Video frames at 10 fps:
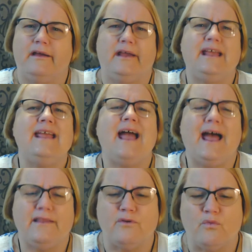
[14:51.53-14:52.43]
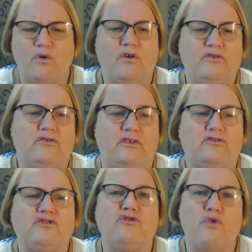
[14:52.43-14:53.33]
He had the worst
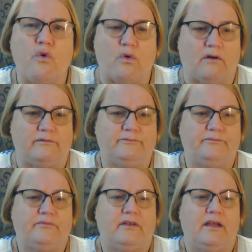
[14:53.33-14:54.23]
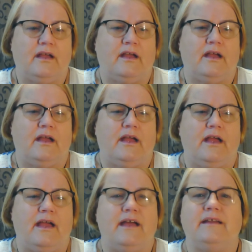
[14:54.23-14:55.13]
snore.
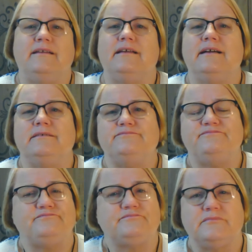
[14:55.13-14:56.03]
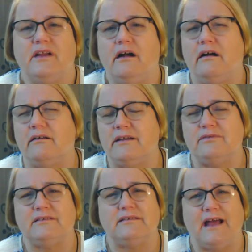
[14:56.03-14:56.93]
And, oh, he
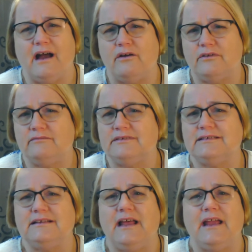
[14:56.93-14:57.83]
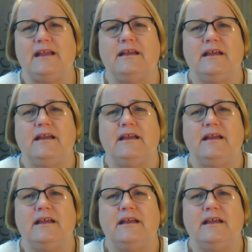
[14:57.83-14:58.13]
was loud. It was like,